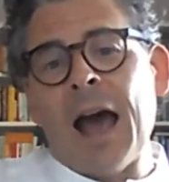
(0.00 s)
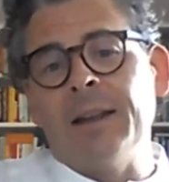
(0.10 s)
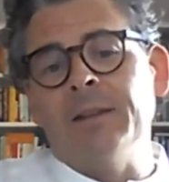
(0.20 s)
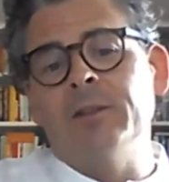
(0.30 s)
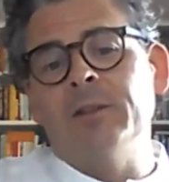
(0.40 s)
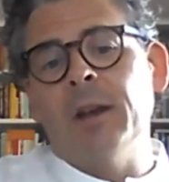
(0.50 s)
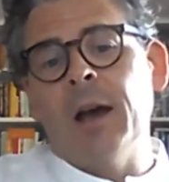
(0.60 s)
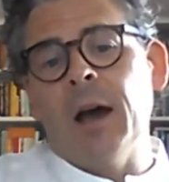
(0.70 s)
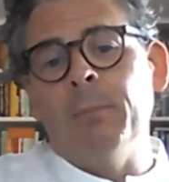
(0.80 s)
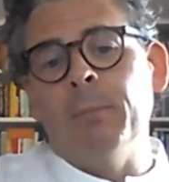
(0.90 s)
And
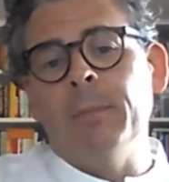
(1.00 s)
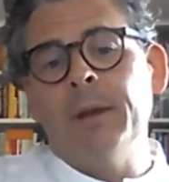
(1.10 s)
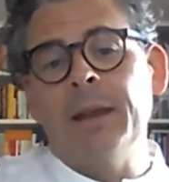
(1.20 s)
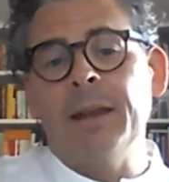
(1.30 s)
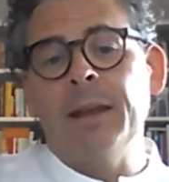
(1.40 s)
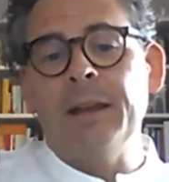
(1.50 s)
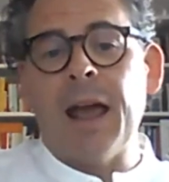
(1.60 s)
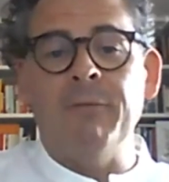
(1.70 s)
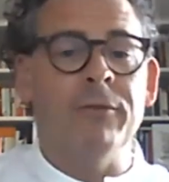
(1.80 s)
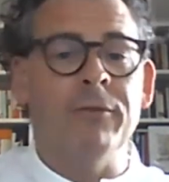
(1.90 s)

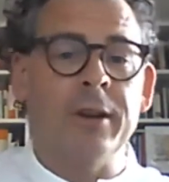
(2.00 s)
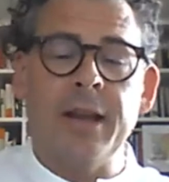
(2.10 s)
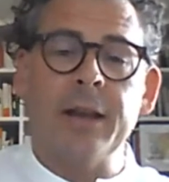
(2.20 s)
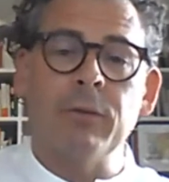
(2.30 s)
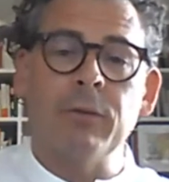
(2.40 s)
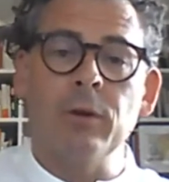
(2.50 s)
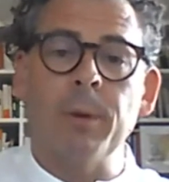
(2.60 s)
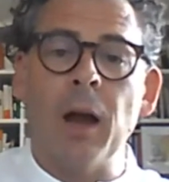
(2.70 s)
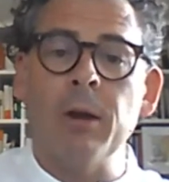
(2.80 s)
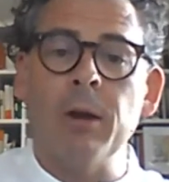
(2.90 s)
in every year
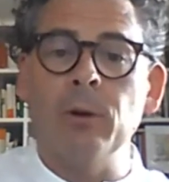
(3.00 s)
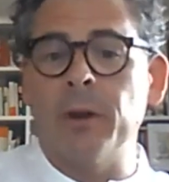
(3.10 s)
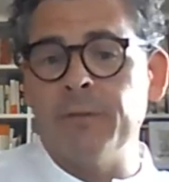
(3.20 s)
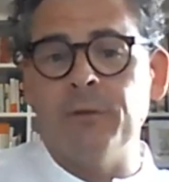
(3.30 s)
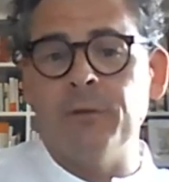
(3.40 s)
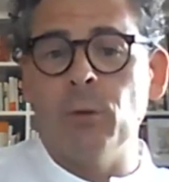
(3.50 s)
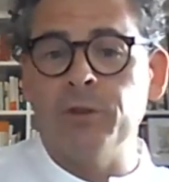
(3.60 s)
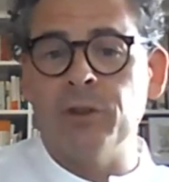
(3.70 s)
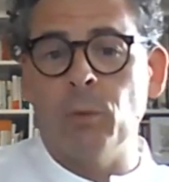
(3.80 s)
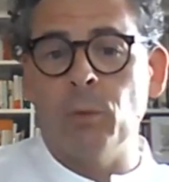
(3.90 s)
group, I hope you're looking
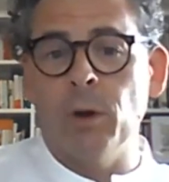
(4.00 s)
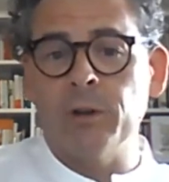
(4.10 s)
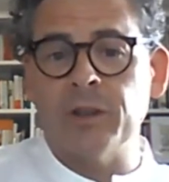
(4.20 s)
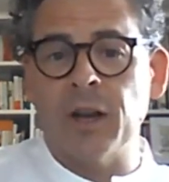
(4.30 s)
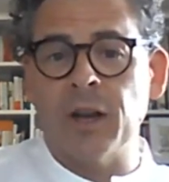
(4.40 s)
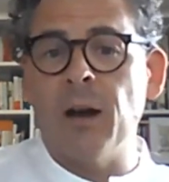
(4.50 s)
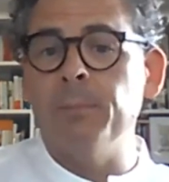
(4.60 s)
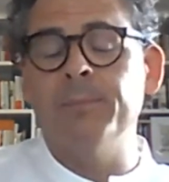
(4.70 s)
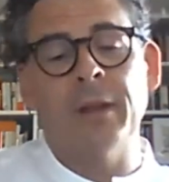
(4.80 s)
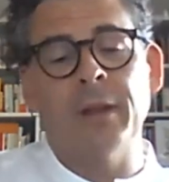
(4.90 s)
forward to the work to
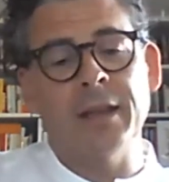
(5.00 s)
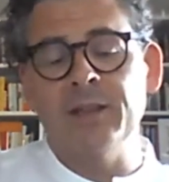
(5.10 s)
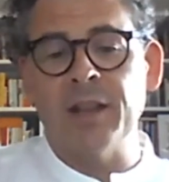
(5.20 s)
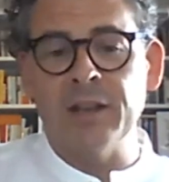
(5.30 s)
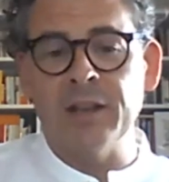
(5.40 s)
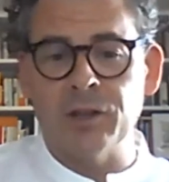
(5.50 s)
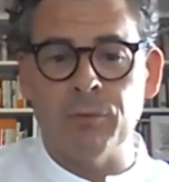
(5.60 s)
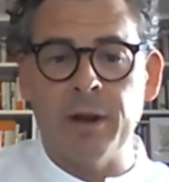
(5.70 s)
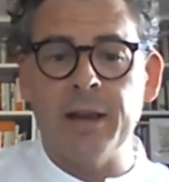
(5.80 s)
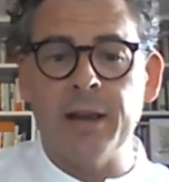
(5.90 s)
come in Key
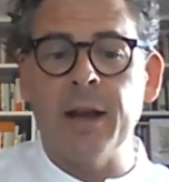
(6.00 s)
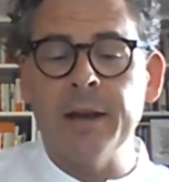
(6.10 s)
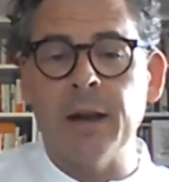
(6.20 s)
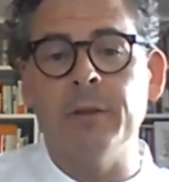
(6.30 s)
Stage 3.